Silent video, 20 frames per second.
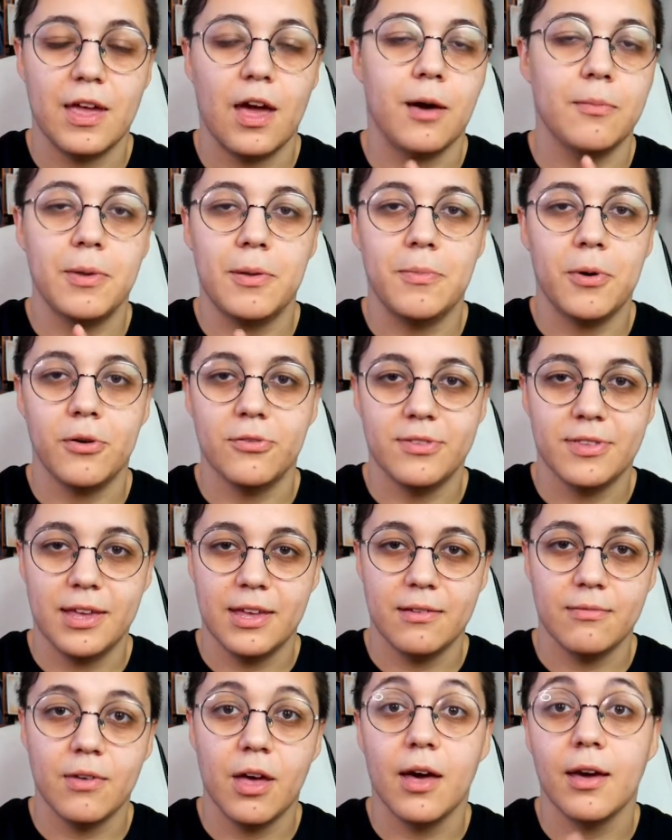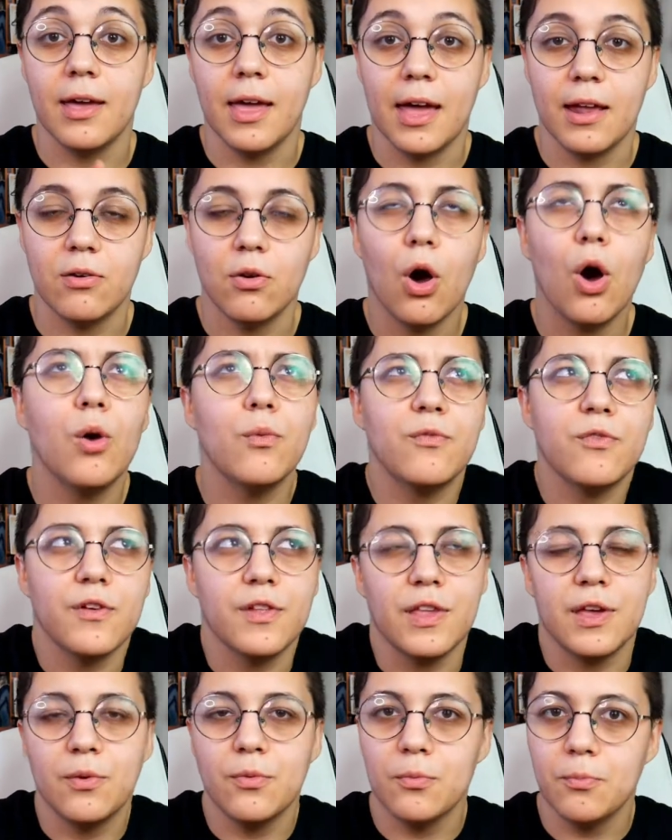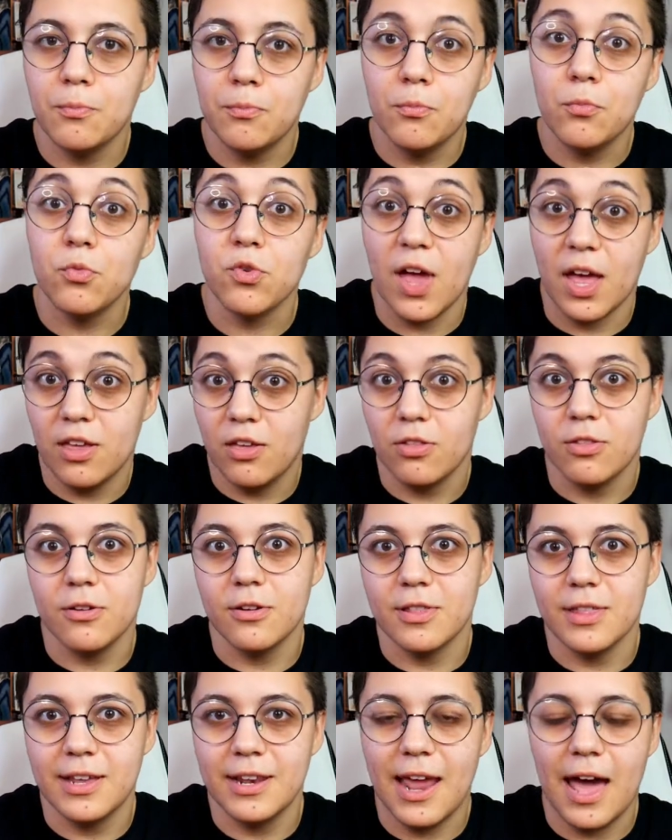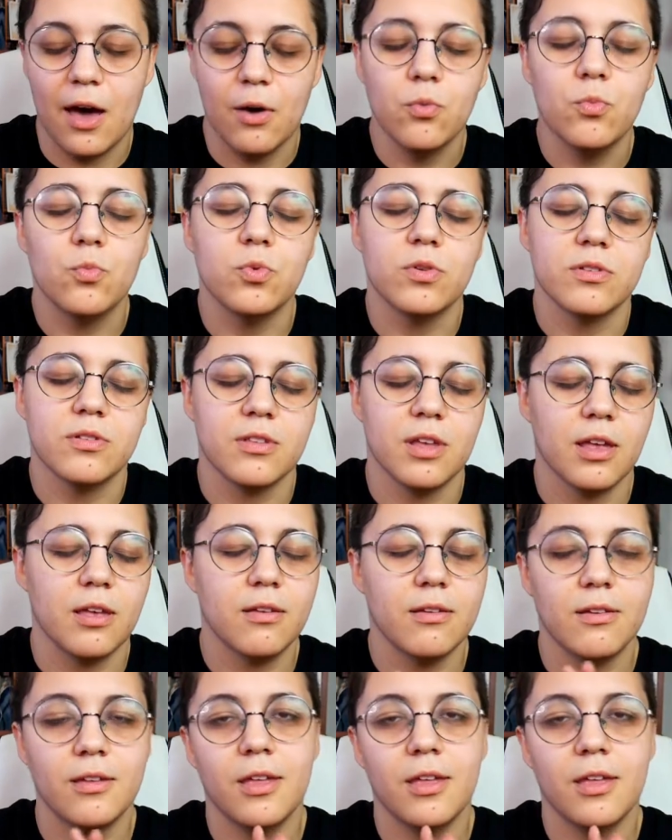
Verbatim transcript: I'll be posting again, hopefully regularly now. We'll see.